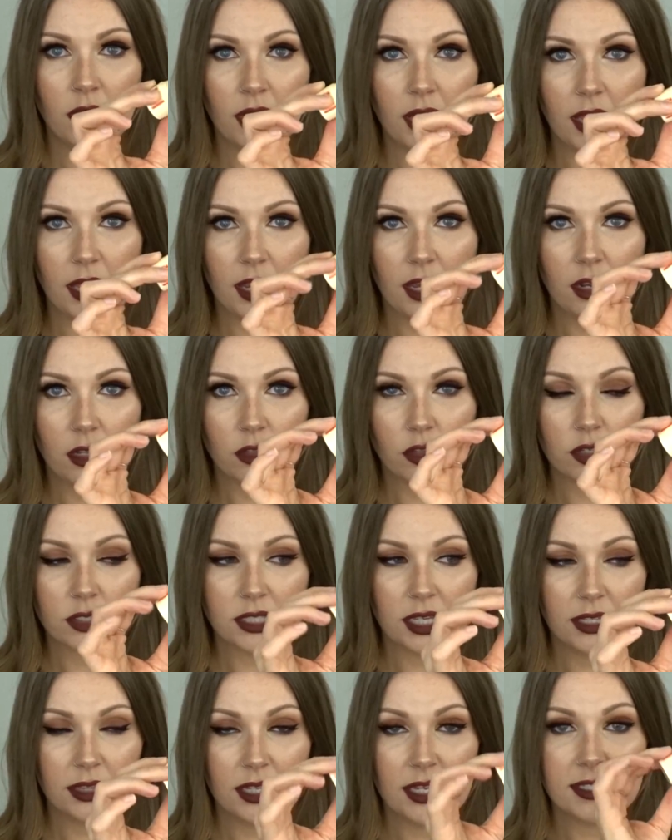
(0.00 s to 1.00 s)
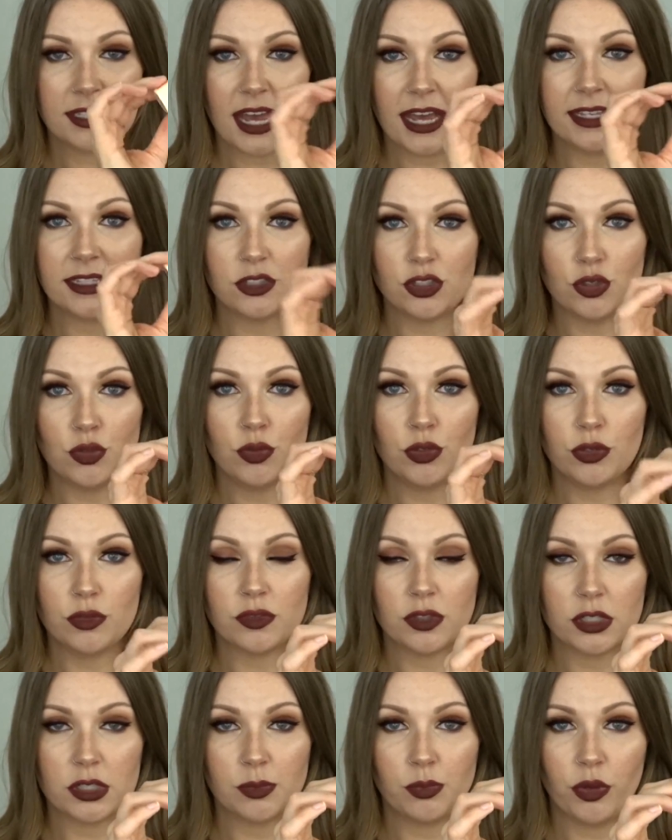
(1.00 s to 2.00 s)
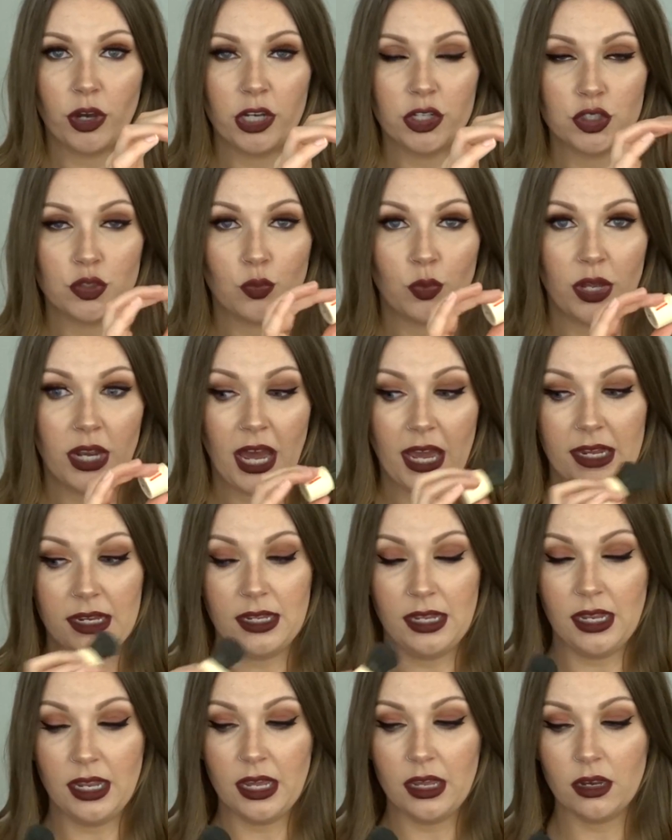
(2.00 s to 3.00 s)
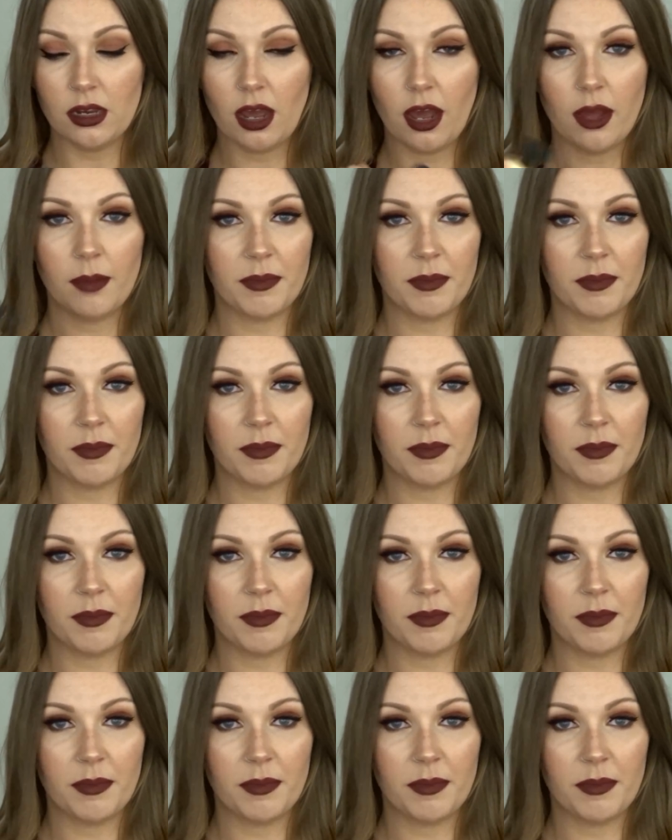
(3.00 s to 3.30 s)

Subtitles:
and it looks like this. I do use this brush when I need it.